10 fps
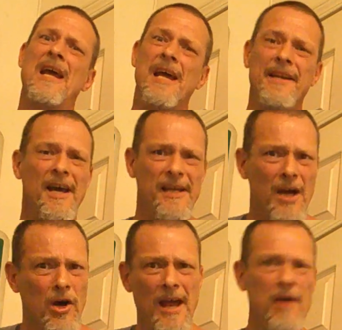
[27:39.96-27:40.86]
Now, he
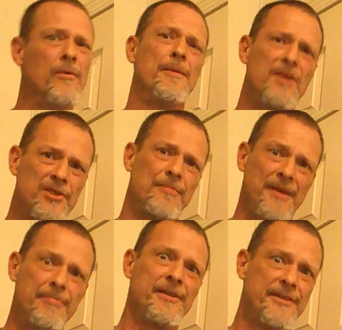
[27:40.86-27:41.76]
hung out with a bunch of
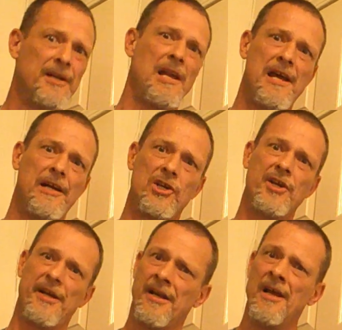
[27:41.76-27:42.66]
people that did a lot of
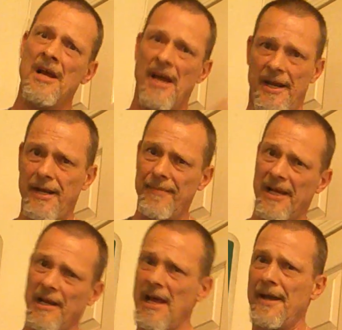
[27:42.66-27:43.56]
shit. And he made
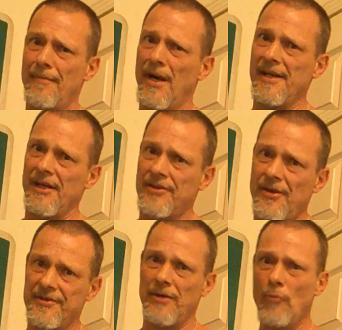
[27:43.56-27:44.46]
a lot of money. So
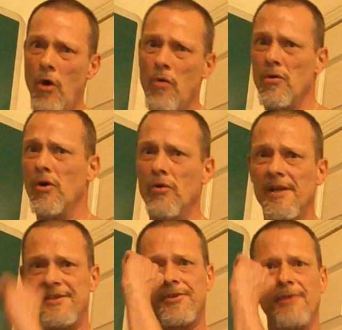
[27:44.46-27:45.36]
it's like, woo-woo,
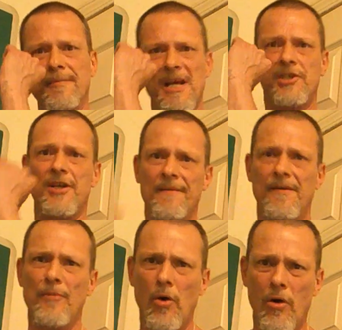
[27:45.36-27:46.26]
let's scream that shit
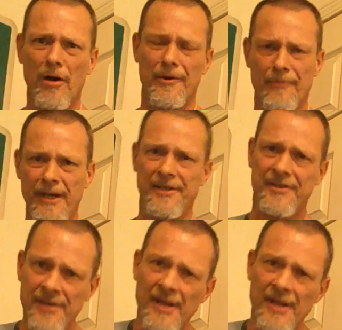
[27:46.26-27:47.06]
from a horn, Reese.